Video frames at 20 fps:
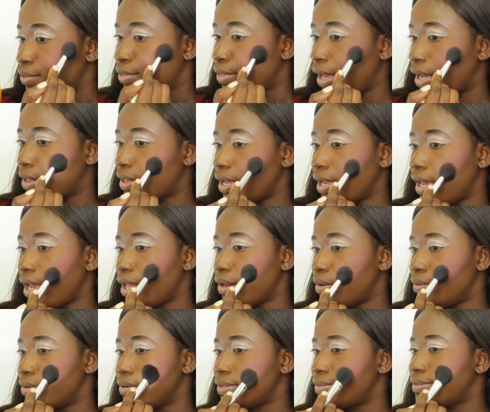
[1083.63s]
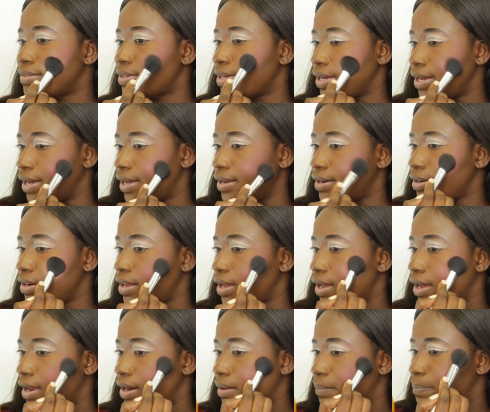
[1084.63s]
Like they get on the skin
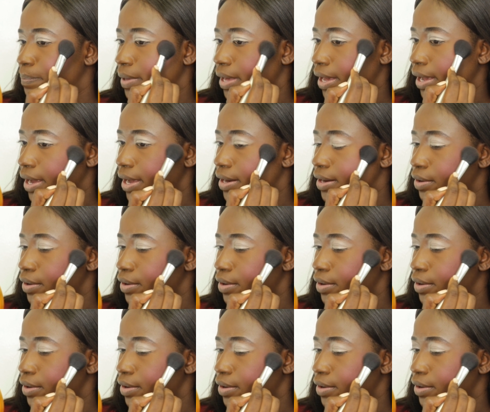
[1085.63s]
in the pan,